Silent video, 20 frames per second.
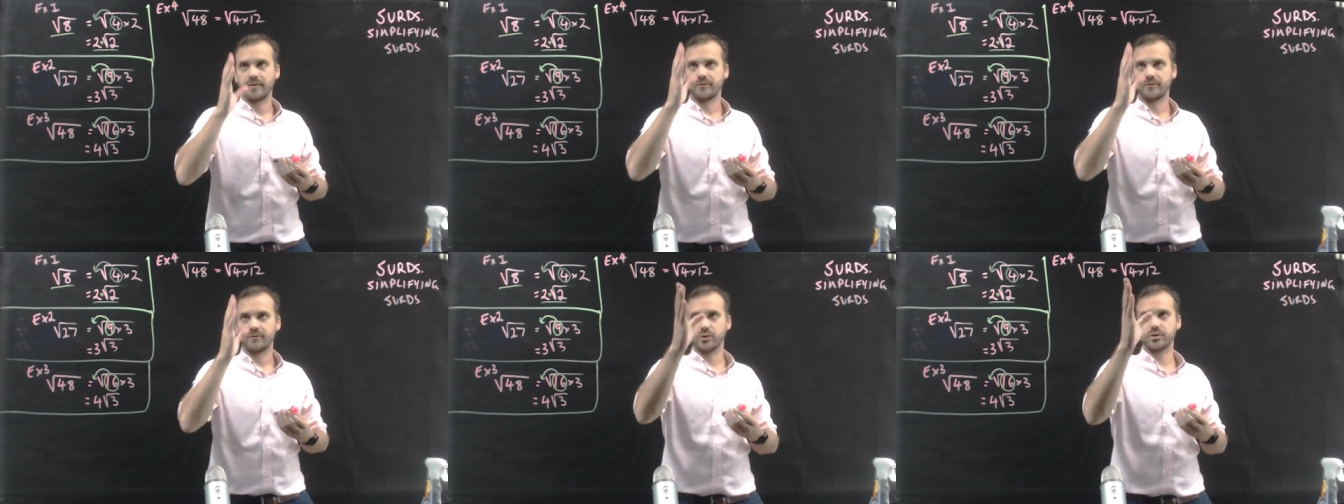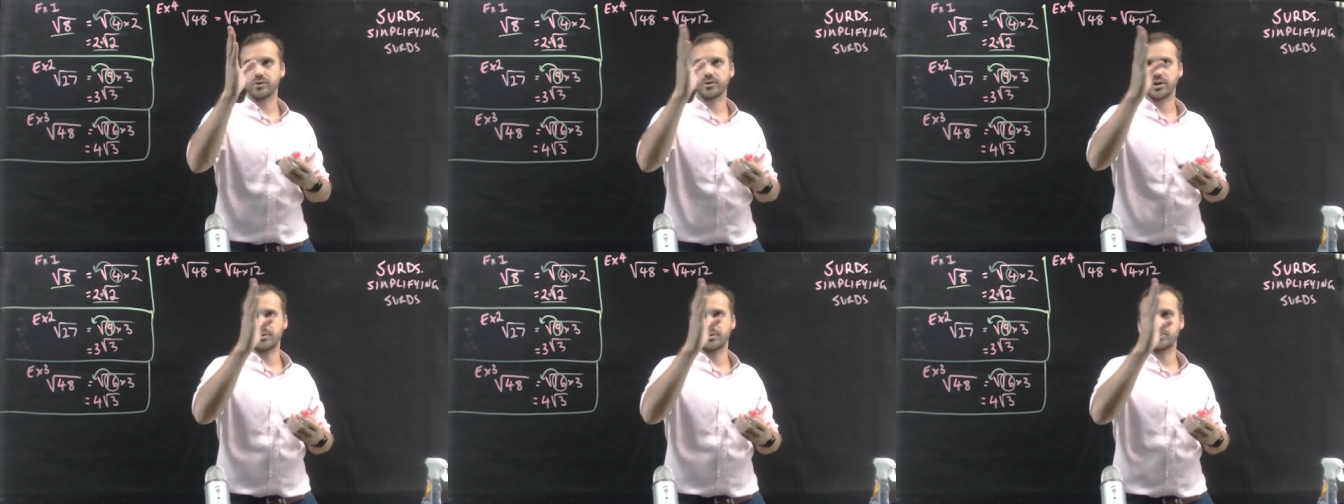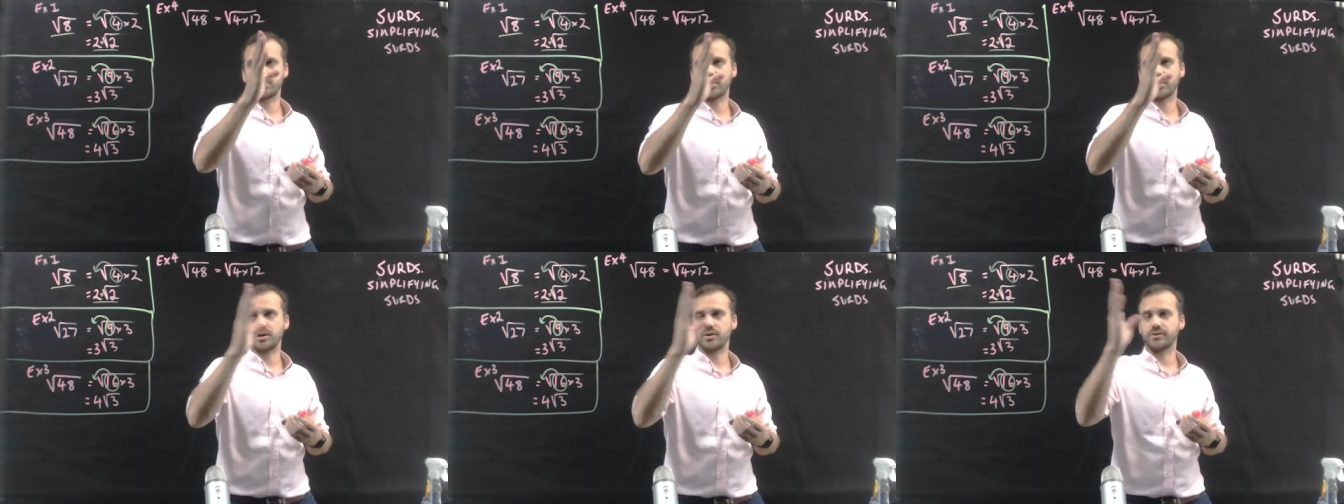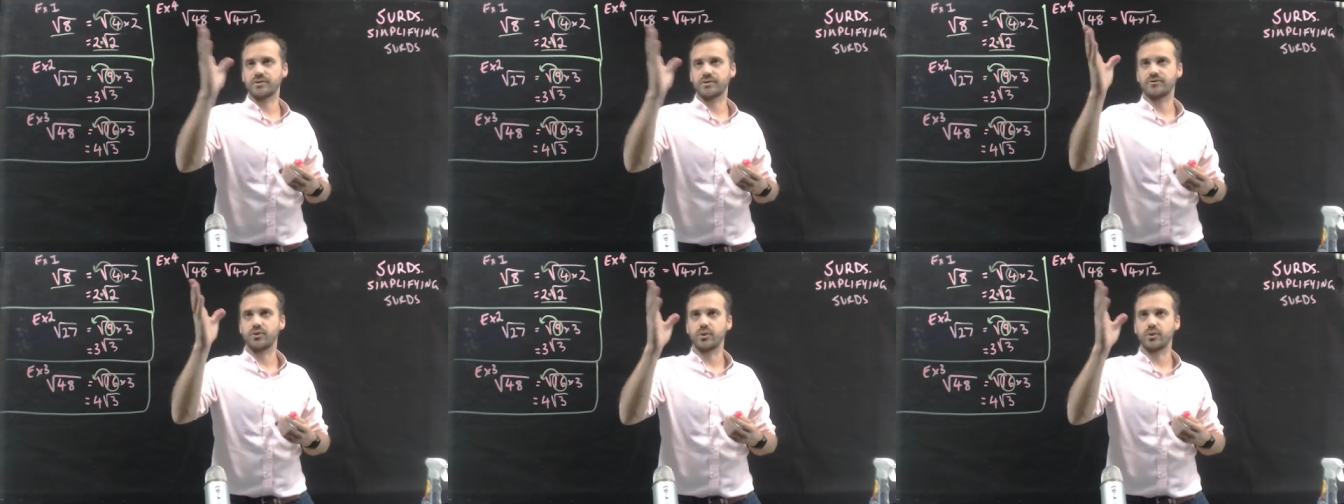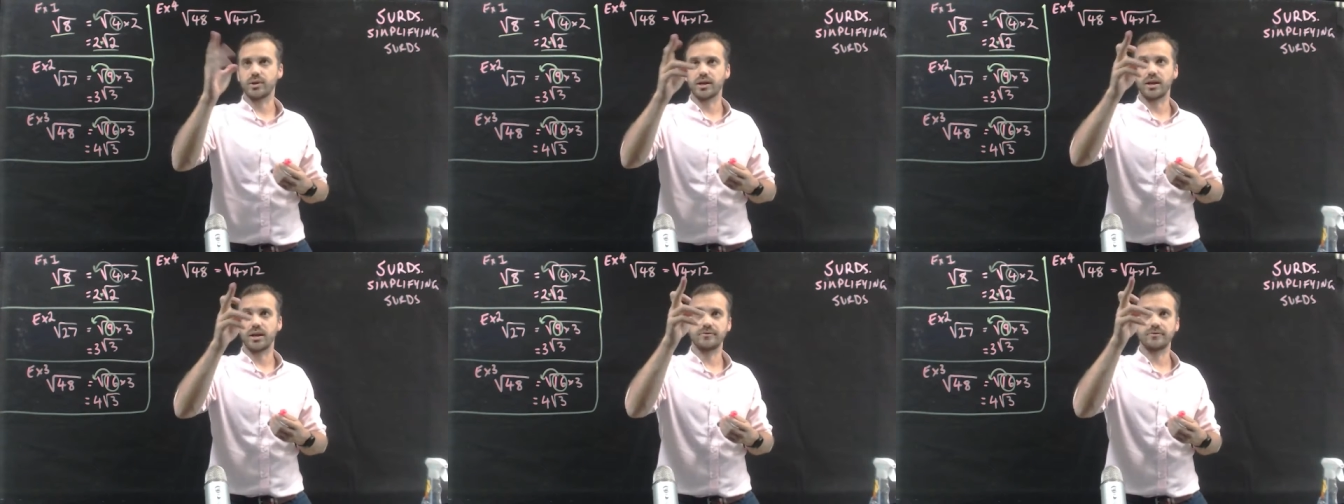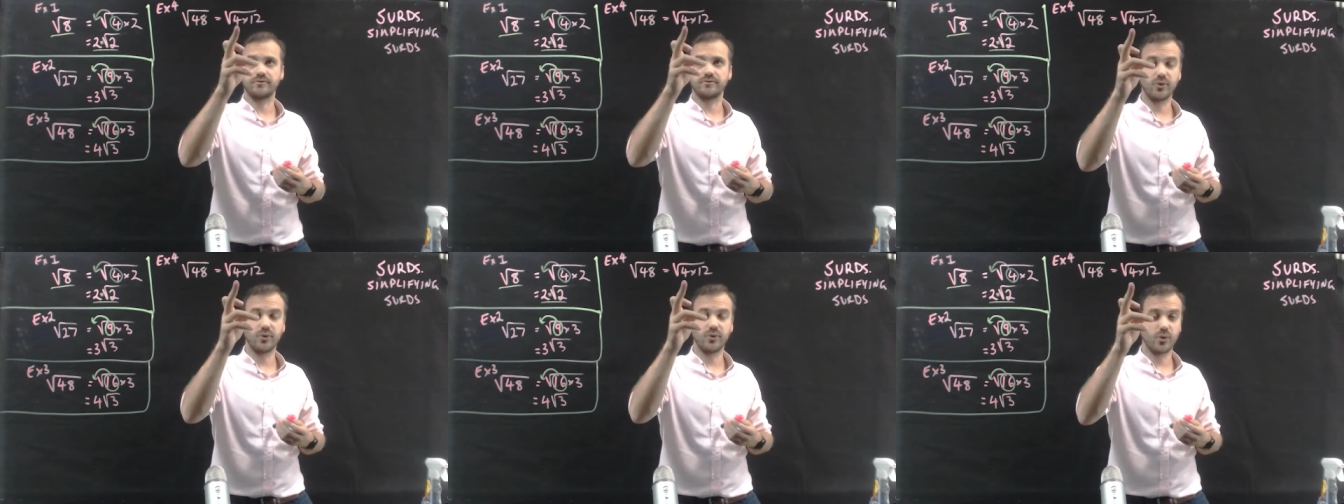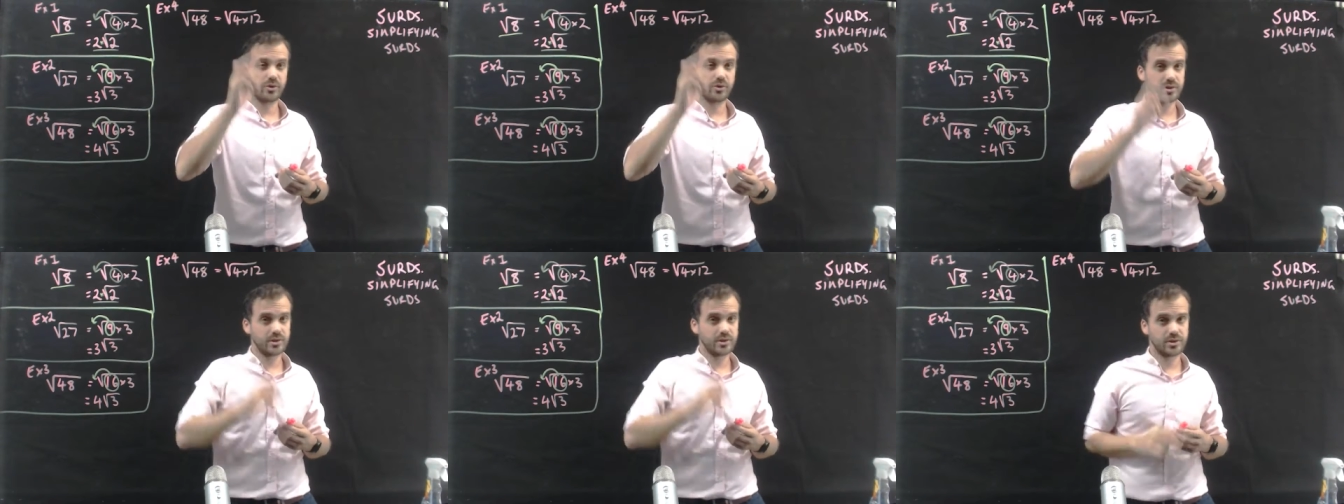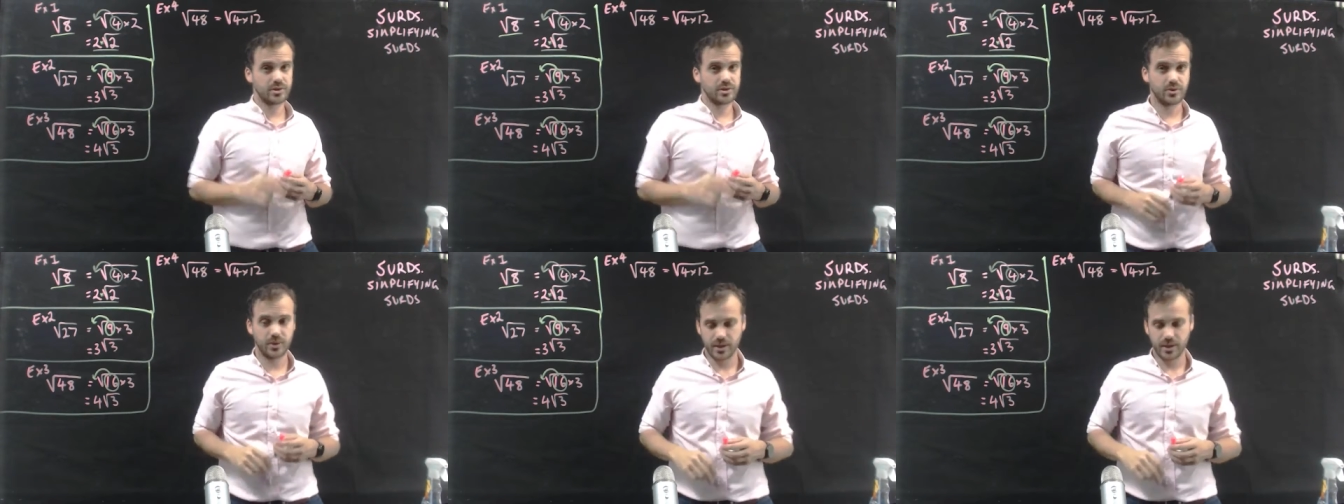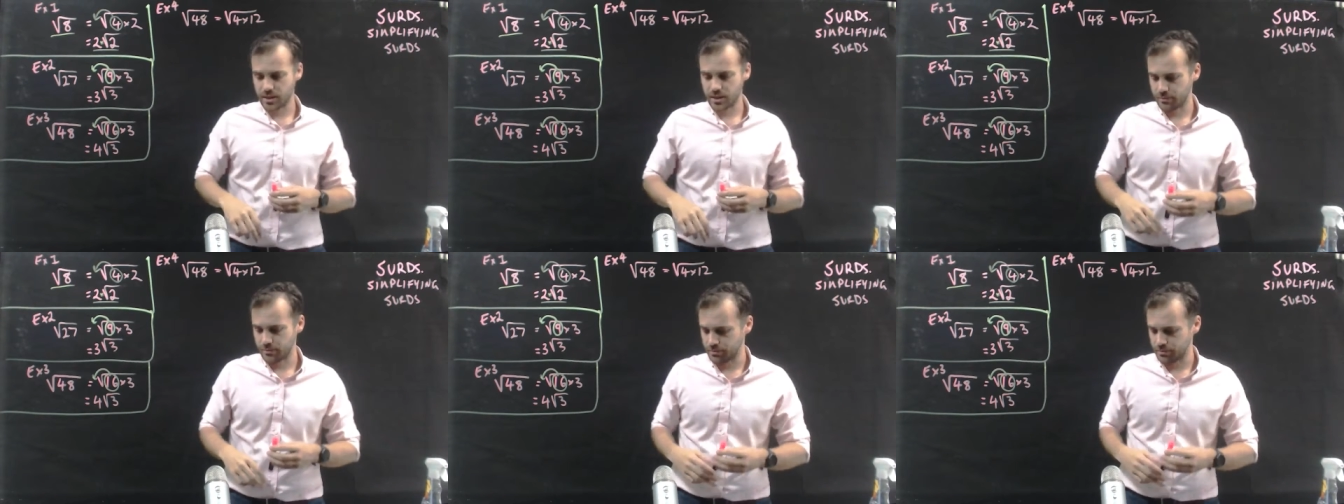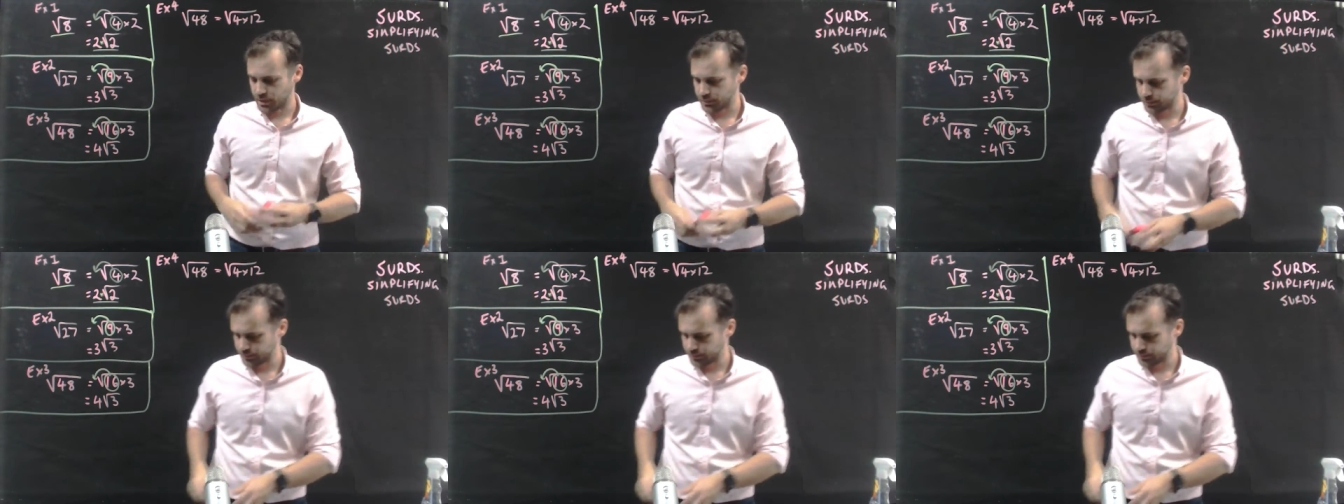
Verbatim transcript: 4 times 12 is 48. 4 is a square number.